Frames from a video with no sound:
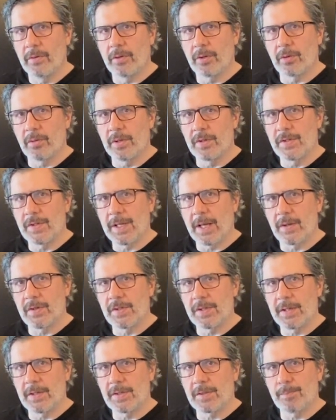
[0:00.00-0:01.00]
degrees
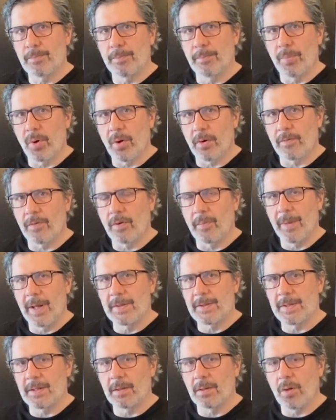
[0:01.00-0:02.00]
Celsius bulk
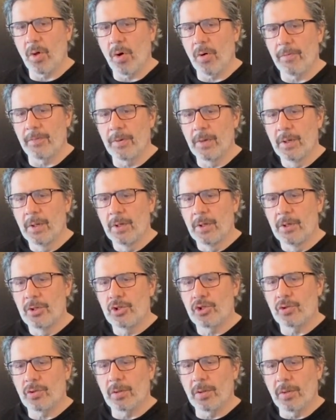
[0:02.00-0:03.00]
fermented loaf
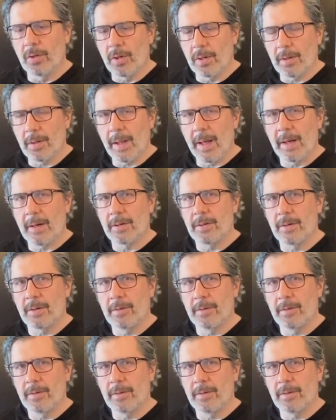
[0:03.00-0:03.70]
should look like,